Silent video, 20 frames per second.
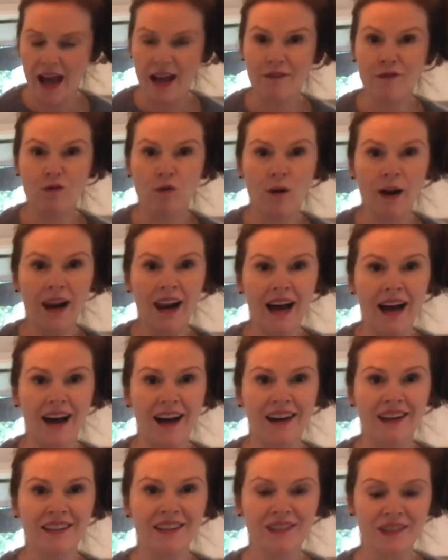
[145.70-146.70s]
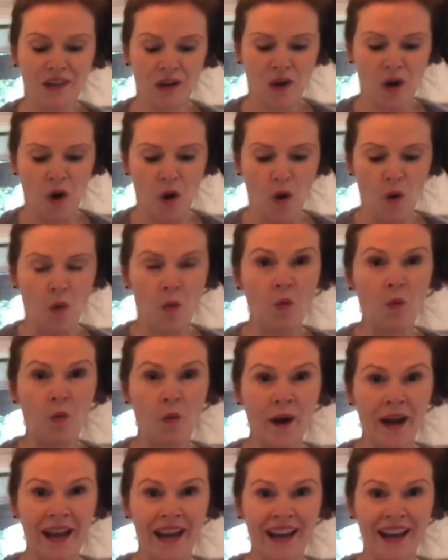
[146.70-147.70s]
voila!
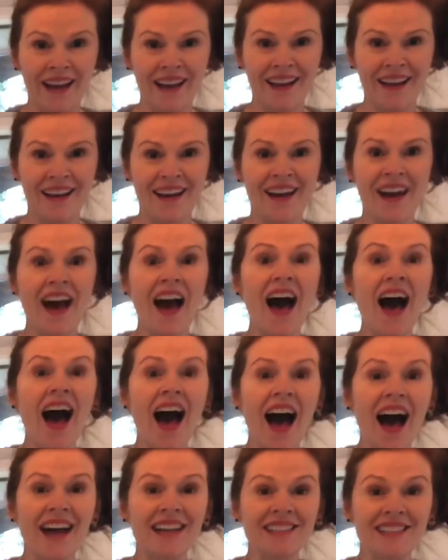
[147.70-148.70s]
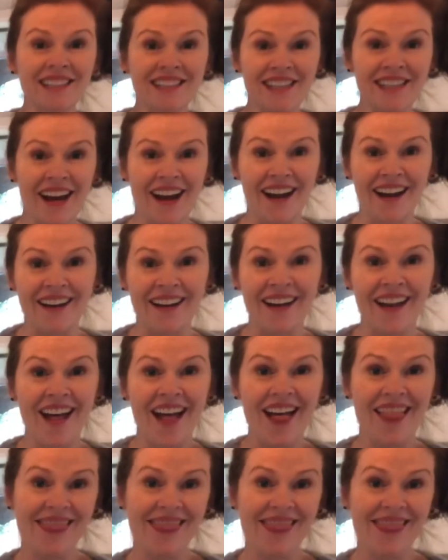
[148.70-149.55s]
We are done.